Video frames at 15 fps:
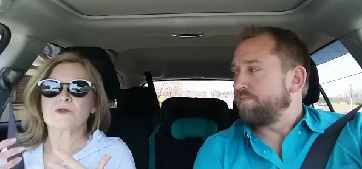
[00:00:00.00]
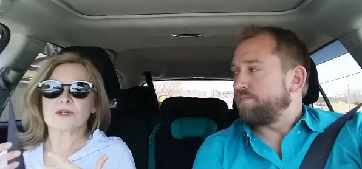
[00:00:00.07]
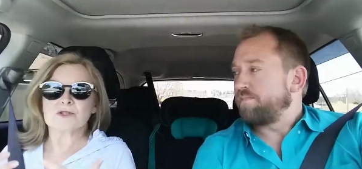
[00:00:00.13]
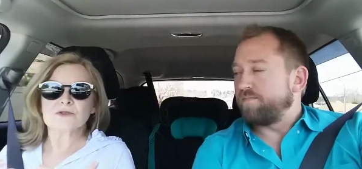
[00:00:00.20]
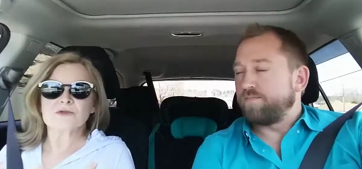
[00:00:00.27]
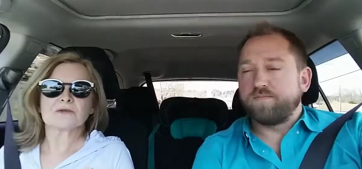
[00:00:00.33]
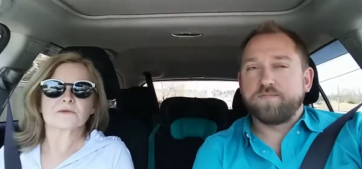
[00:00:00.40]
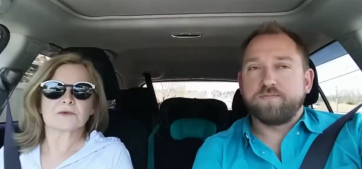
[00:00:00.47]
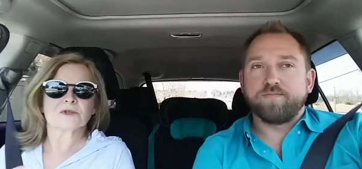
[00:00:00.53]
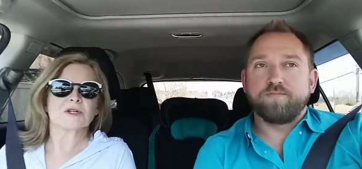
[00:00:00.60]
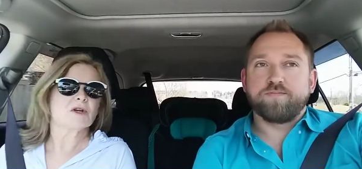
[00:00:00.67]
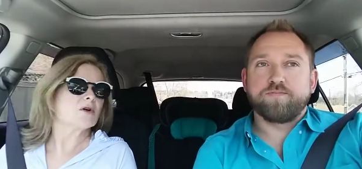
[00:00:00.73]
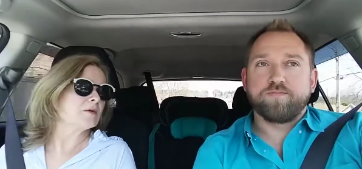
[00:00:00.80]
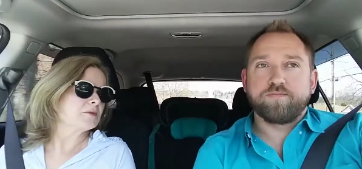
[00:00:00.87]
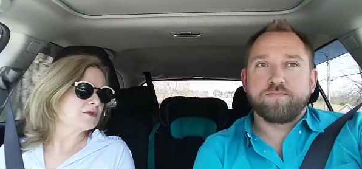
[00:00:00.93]
Speaker 1: you can do to
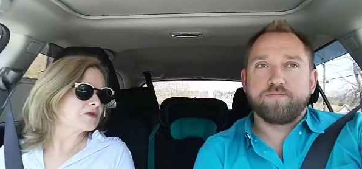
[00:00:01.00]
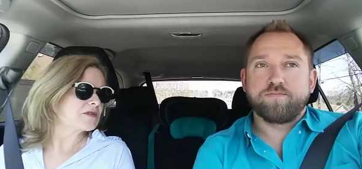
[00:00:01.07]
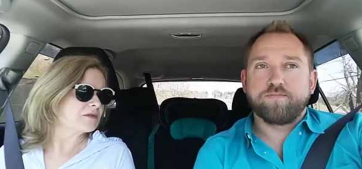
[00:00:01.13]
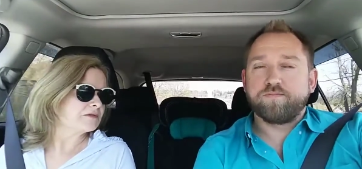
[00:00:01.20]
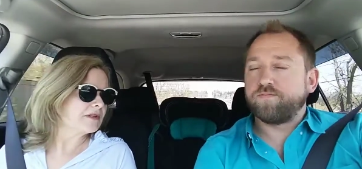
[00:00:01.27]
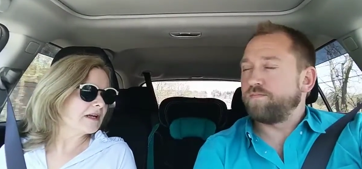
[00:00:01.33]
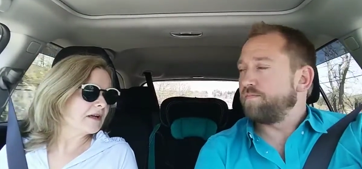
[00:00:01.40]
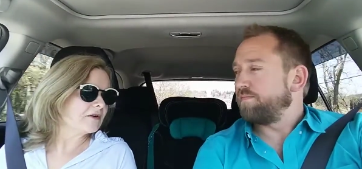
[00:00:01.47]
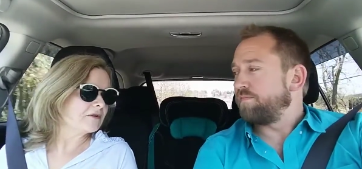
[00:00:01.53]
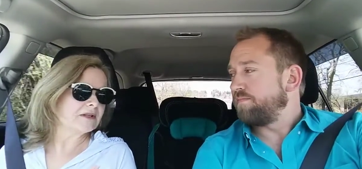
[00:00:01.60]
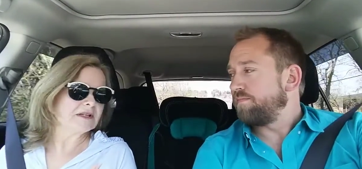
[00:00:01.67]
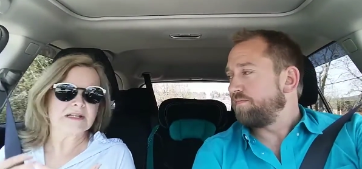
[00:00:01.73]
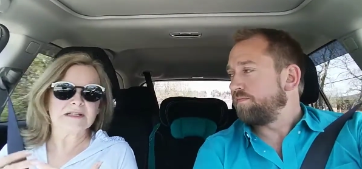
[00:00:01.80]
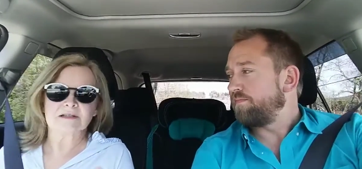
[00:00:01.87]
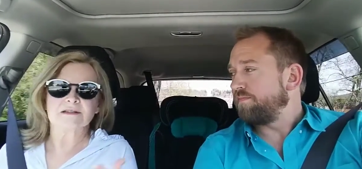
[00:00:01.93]
really calm yourself down
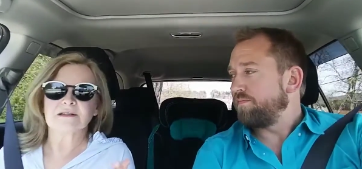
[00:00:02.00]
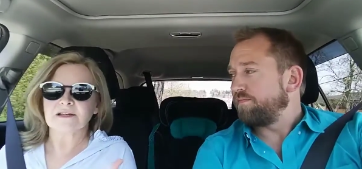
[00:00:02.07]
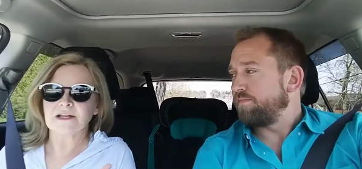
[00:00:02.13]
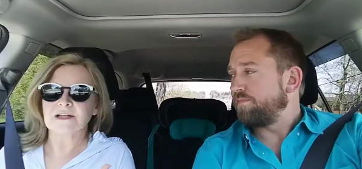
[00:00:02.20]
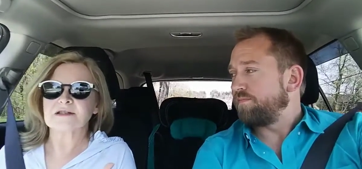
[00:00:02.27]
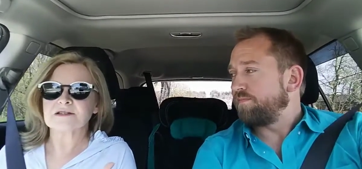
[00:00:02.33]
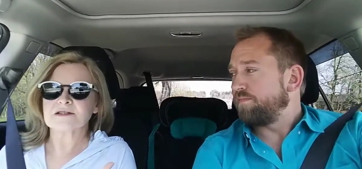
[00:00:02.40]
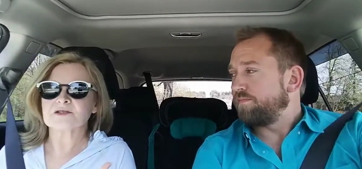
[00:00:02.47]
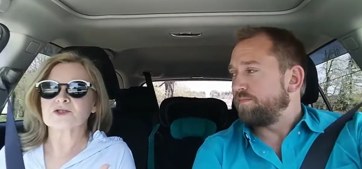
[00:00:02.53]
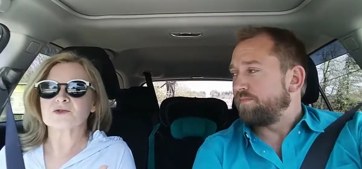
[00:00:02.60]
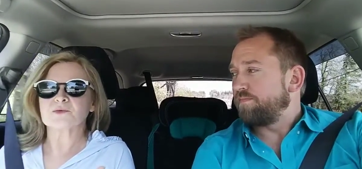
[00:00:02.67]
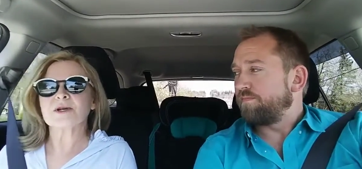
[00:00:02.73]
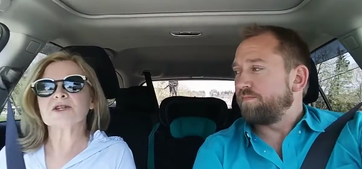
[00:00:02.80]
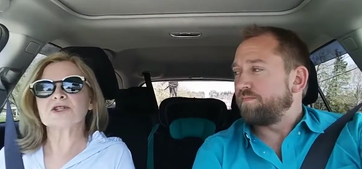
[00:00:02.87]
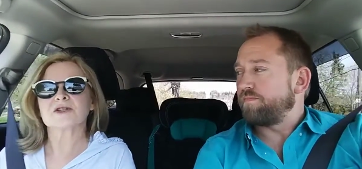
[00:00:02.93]
in any
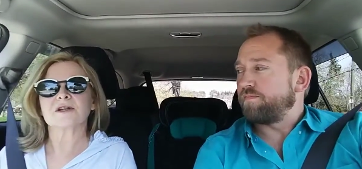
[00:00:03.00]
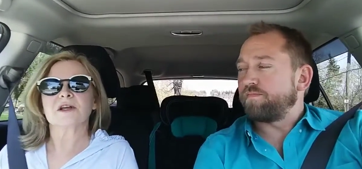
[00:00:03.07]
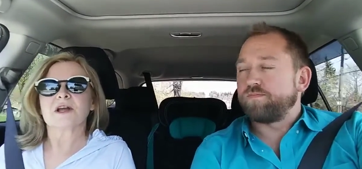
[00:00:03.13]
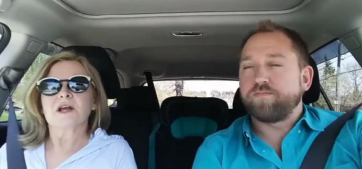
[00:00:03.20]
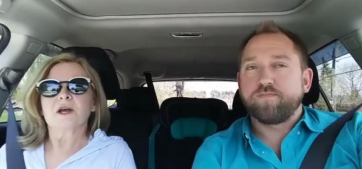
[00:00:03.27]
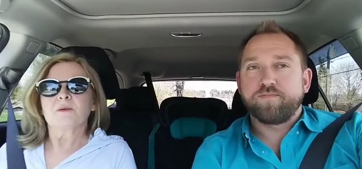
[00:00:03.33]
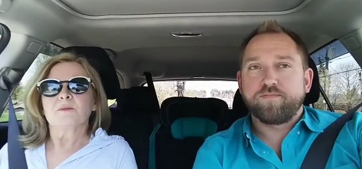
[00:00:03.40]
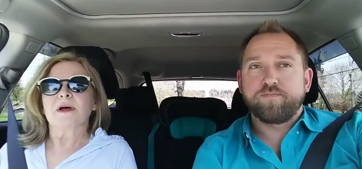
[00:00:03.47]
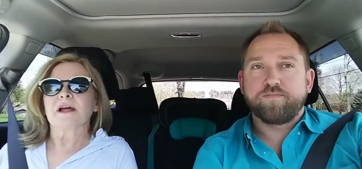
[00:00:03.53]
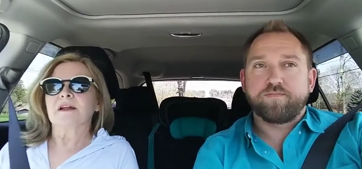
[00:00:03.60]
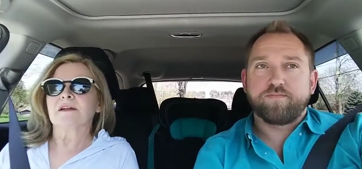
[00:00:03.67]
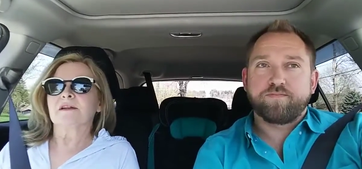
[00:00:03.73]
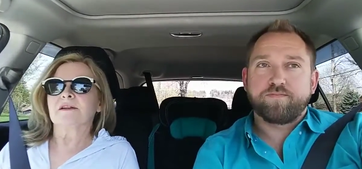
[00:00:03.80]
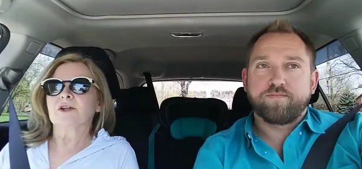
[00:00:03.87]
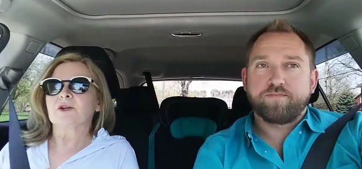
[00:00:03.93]
situation. But,
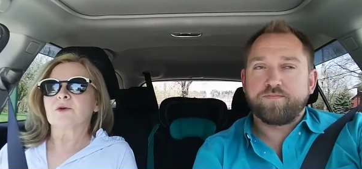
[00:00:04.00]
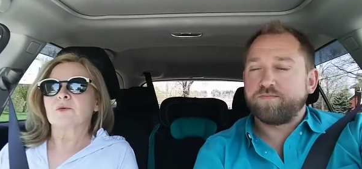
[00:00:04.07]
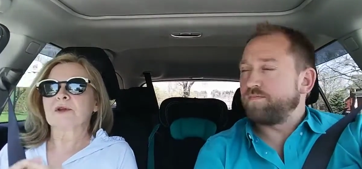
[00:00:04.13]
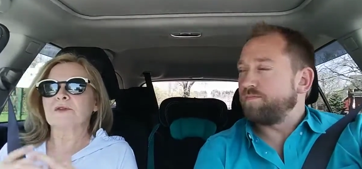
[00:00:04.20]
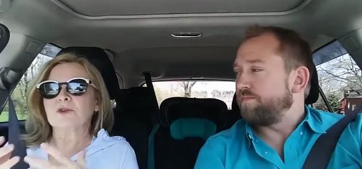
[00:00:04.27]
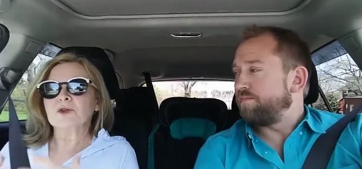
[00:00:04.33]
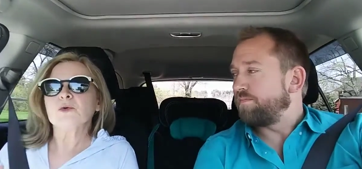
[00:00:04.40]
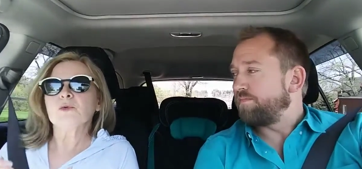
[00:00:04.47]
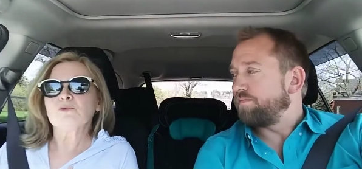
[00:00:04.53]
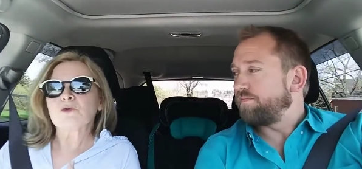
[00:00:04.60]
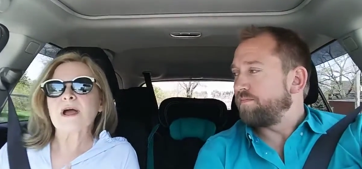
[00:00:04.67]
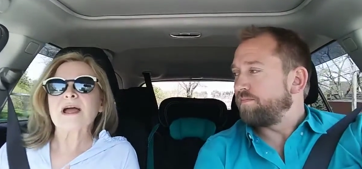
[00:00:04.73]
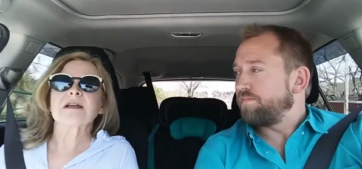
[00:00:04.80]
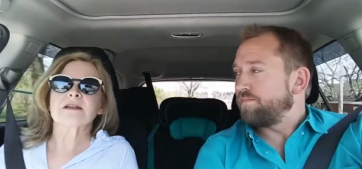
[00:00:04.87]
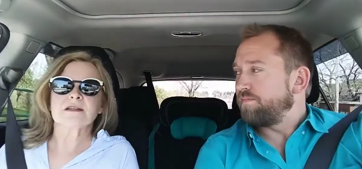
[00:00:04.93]
you know, if you
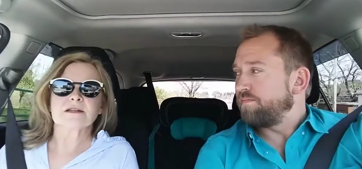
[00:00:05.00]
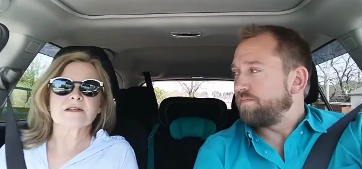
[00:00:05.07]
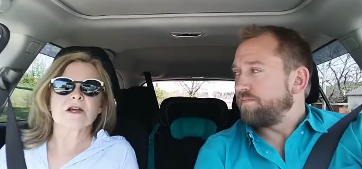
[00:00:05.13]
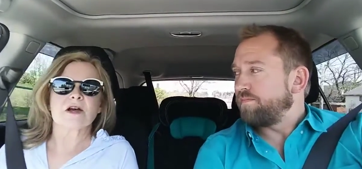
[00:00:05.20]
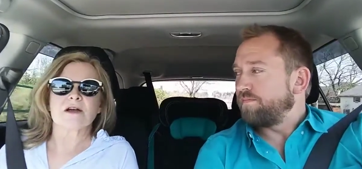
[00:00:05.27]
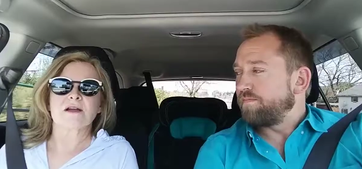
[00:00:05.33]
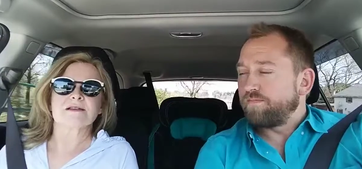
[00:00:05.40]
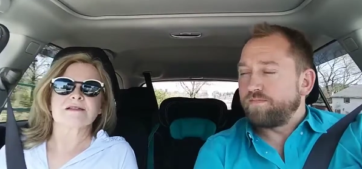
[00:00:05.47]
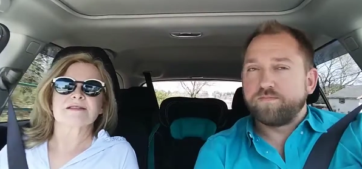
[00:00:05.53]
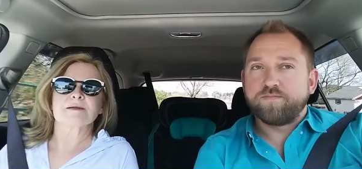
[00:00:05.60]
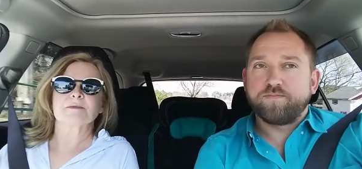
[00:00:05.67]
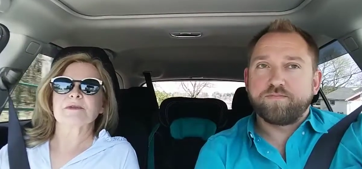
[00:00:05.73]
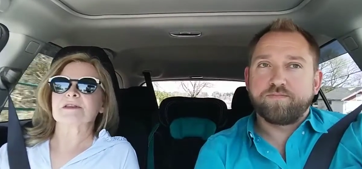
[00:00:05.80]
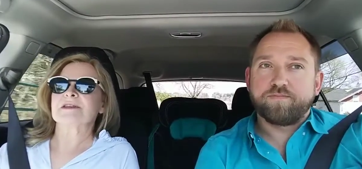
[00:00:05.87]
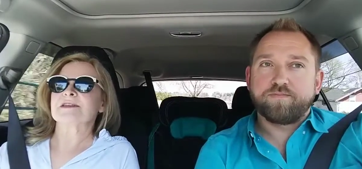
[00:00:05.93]
recognize
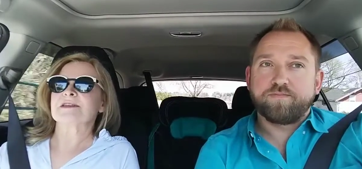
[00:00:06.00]
some of